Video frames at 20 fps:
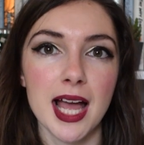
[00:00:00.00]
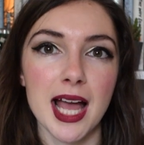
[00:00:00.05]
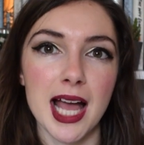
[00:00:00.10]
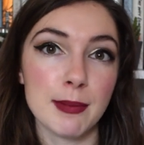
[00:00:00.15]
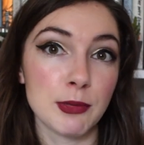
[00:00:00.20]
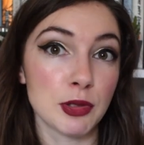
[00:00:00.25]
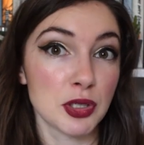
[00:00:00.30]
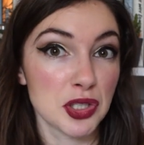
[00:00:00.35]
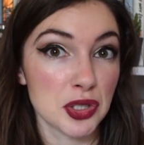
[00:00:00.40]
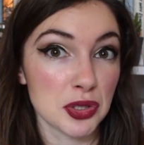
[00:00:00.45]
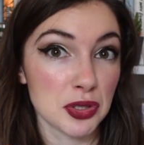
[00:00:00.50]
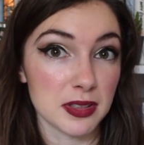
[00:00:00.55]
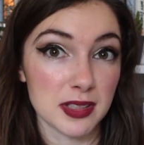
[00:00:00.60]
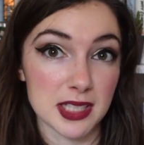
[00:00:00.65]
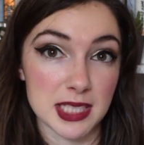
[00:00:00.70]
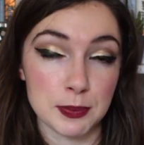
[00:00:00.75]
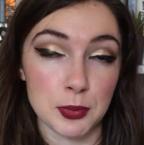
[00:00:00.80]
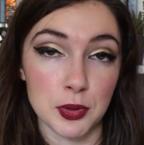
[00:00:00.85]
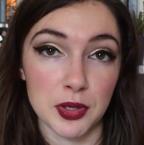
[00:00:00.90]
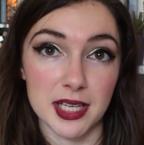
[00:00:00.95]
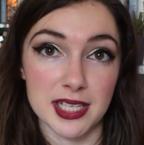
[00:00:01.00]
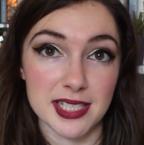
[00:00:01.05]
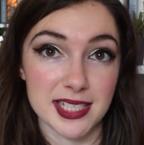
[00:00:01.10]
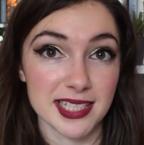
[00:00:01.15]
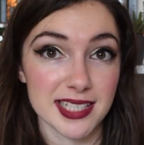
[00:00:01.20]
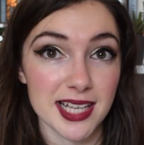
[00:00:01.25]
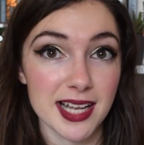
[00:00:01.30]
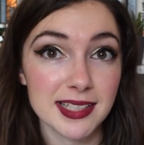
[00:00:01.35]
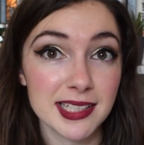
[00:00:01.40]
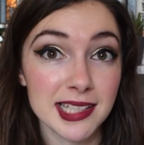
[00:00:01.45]
I'm not sure this book is
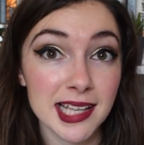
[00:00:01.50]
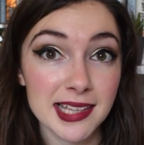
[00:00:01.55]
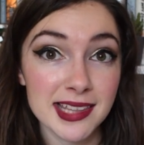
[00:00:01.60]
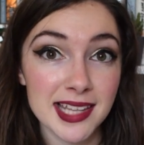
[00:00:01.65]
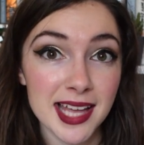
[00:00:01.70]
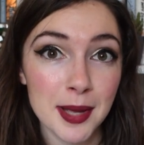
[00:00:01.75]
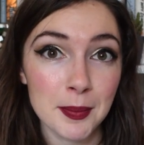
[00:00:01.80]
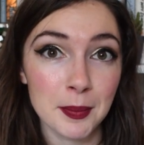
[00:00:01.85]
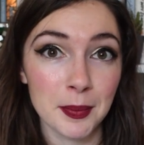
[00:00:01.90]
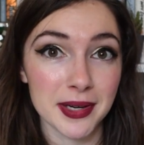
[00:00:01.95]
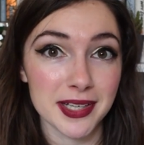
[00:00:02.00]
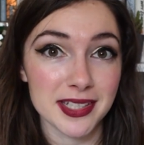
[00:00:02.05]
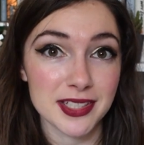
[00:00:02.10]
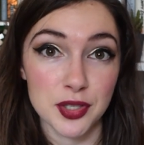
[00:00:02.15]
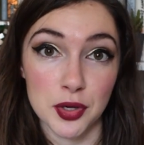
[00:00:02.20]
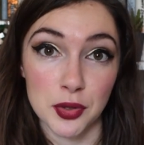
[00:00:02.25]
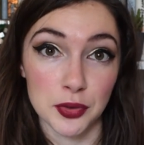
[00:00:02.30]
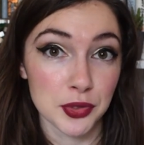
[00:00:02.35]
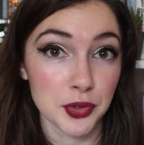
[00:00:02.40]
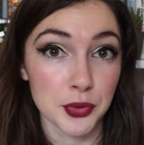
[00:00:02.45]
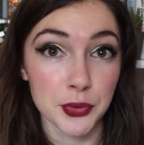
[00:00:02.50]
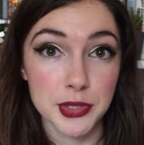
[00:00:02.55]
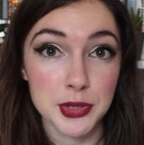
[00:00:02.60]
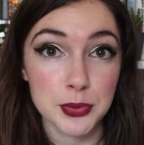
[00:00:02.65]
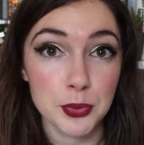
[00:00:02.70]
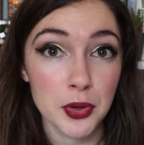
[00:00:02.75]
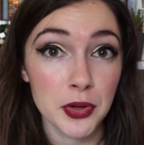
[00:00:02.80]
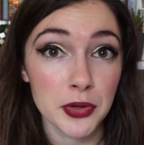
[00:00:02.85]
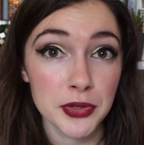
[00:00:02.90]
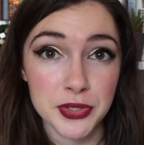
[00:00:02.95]
exactly like that, but it's called
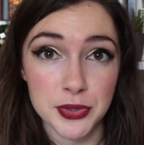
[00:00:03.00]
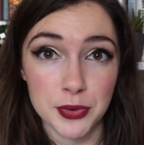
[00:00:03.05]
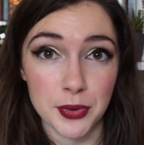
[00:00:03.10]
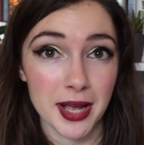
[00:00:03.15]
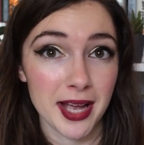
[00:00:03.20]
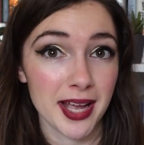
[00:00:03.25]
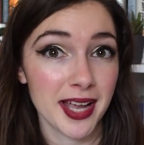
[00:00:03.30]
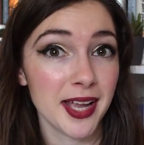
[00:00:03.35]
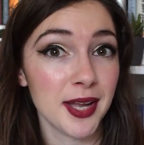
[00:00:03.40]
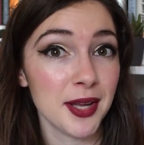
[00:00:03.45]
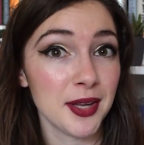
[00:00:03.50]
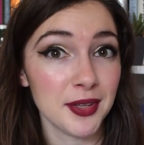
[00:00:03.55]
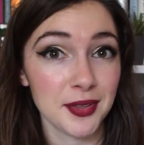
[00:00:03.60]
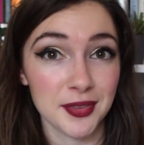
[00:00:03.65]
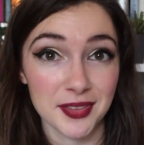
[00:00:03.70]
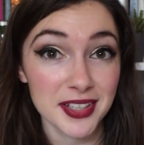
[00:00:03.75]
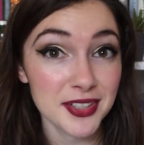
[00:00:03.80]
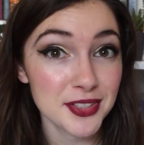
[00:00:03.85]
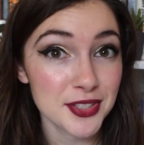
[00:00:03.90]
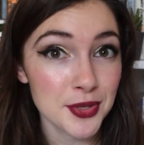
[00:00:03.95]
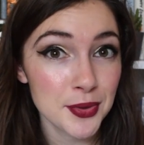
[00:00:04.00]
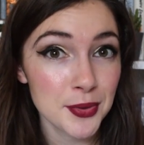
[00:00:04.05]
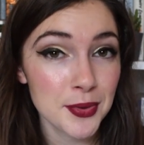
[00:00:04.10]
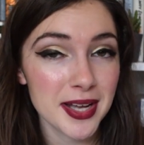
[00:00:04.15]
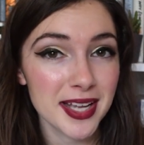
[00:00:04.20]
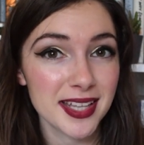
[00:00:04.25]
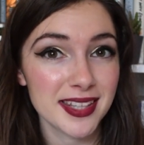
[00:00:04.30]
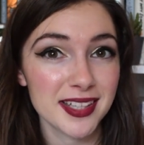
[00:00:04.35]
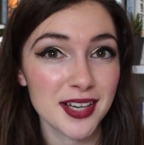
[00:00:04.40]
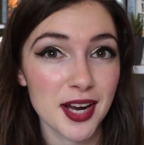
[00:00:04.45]
Ghost Wall, so I think so,
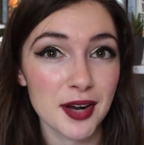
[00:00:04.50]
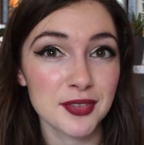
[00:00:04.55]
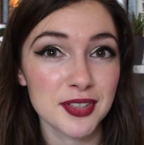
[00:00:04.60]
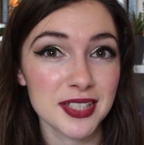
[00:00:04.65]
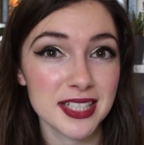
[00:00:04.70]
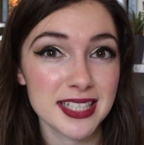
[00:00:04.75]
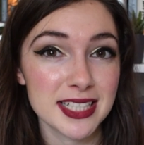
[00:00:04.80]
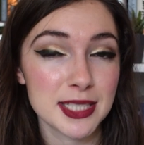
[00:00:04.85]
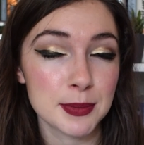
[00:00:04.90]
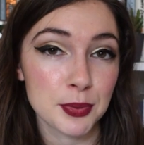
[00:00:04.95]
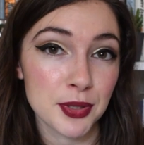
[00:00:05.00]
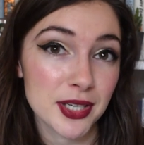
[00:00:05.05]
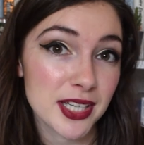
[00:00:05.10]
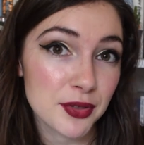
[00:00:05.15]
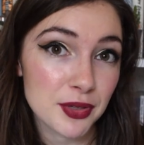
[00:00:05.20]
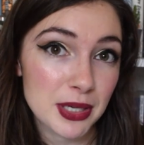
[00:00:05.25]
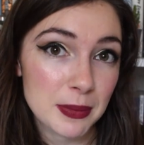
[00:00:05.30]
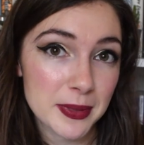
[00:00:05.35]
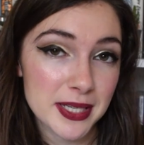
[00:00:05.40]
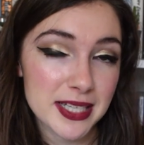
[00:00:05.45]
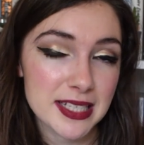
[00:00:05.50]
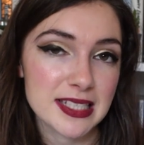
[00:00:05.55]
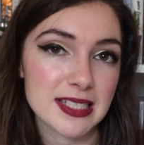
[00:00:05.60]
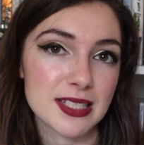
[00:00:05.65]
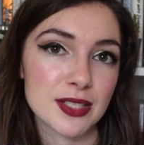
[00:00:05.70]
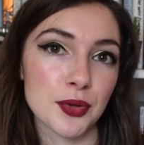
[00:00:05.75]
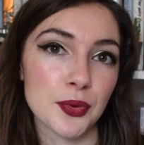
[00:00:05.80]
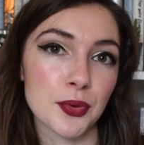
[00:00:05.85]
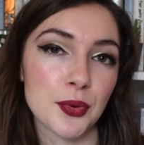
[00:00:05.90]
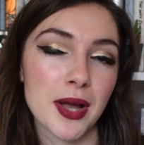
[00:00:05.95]
and the cover is pretty creepy,
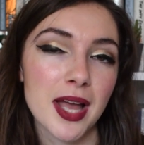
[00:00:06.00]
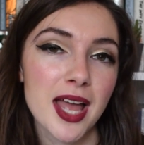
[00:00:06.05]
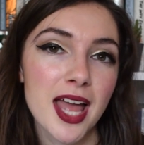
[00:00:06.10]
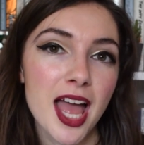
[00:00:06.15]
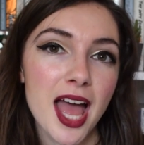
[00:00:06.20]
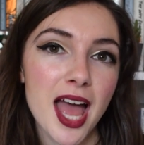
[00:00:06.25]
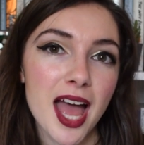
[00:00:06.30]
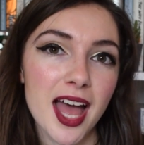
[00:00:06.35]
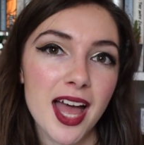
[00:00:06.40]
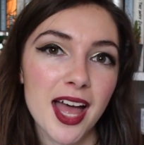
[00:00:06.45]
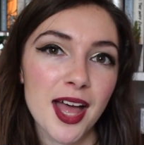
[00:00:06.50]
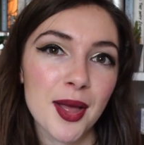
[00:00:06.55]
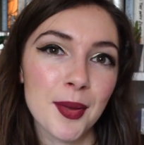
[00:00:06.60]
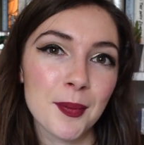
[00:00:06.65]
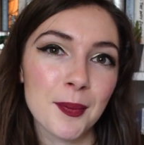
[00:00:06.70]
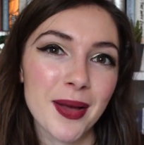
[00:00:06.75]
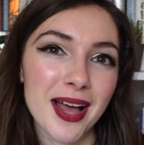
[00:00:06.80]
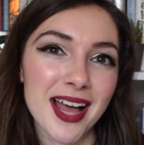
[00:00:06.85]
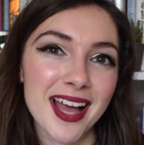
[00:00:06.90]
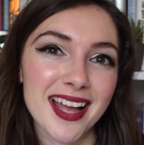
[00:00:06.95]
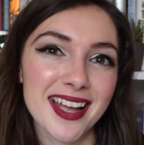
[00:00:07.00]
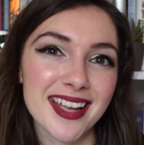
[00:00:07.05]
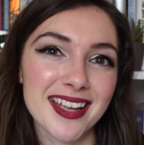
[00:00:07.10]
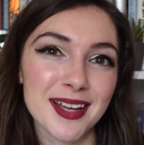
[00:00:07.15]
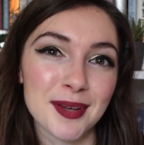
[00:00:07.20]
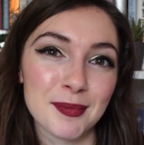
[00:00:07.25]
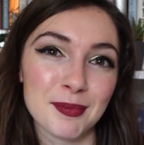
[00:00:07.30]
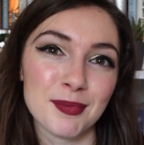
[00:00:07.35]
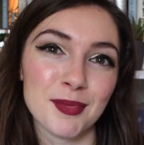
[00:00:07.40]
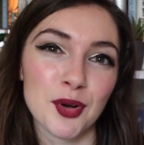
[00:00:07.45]
so I
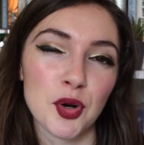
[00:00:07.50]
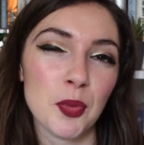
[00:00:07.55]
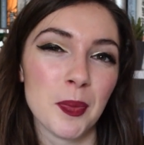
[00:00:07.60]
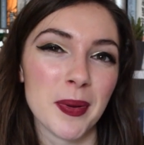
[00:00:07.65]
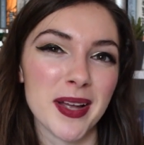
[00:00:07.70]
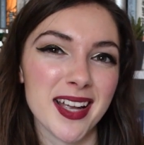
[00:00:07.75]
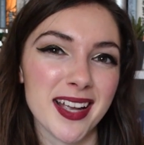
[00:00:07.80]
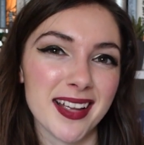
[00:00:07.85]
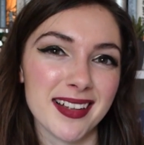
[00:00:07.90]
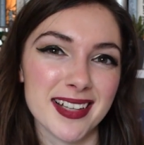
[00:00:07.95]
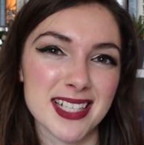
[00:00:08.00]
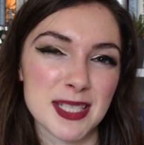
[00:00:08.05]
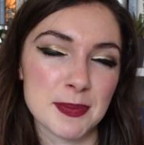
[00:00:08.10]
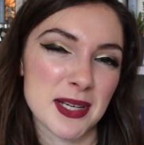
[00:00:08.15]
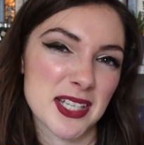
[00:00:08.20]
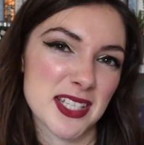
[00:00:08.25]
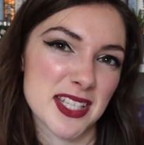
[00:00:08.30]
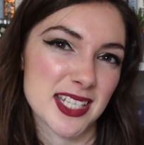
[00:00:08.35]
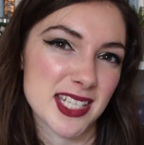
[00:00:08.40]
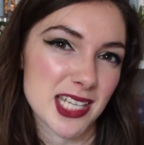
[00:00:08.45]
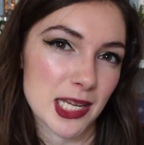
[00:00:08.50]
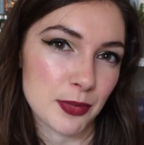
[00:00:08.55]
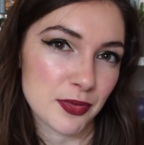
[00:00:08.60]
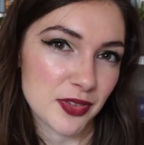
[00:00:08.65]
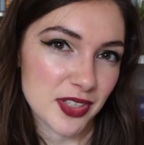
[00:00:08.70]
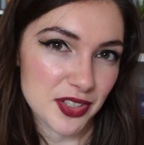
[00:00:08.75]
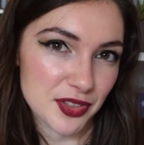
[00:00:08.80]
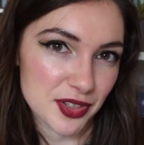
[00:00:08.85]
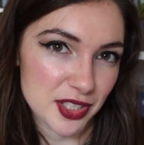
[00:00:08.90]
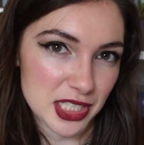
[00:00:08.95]
am hoping, especially the time
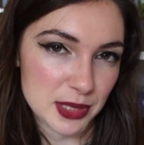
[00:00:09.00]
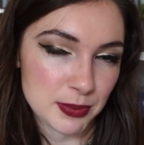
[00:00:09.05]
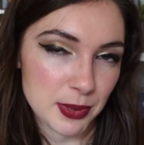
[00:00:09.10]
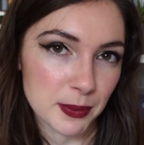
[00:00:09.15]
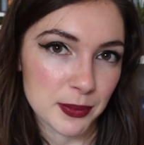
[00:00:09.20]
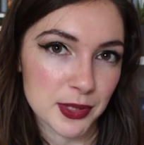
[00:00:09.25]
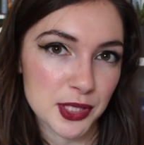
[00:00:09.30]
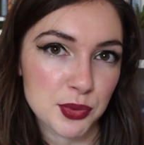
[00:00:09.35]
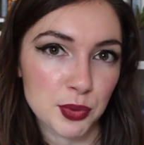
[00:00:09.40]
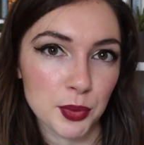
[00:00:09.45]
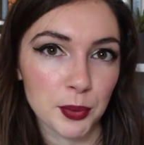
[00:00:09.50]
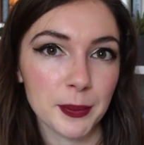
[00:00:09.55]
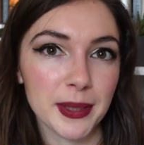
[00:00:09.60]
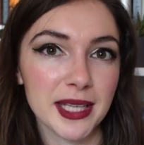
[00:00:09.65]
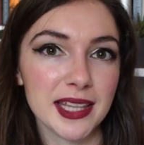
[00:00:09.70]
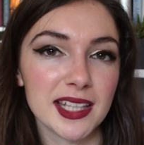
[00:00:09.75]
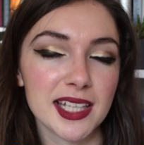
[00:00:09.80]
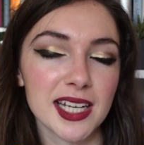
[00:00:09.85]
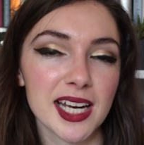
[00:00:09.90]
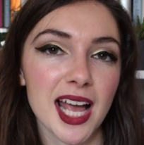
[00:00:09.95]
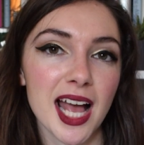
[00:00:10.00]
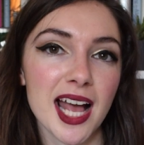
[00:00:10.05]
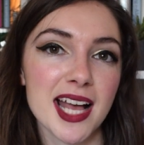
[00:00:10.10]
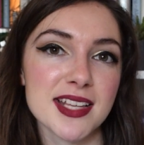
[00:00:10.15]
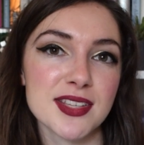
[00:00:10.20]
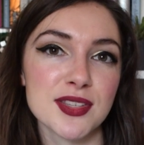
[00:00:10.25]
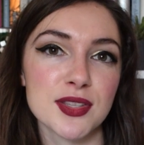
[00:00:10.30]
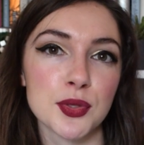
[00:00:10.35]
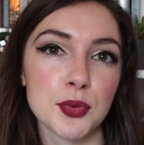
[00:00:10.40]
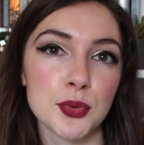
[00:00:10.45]
of year that it's published, will mean that it
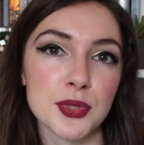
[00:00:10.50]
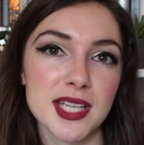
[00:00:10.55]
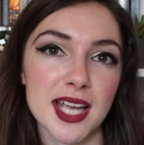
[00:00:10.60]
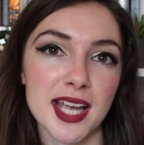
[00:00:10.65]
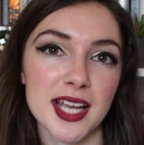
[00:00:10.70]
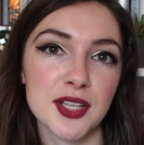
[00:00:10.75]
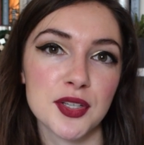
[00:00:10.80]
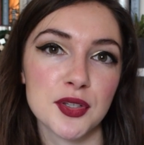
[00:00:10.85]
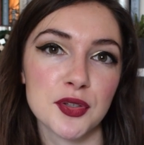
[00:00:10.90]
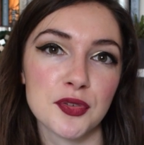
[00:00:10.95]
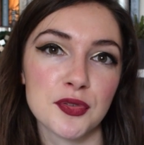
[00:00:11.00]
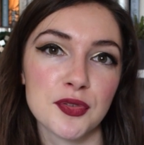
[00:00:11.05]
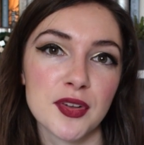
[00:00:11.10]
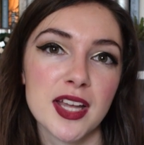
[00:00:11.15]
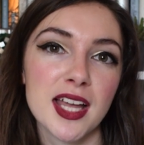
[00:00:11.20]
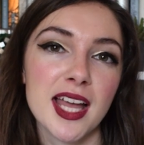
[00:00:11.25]
has those kind of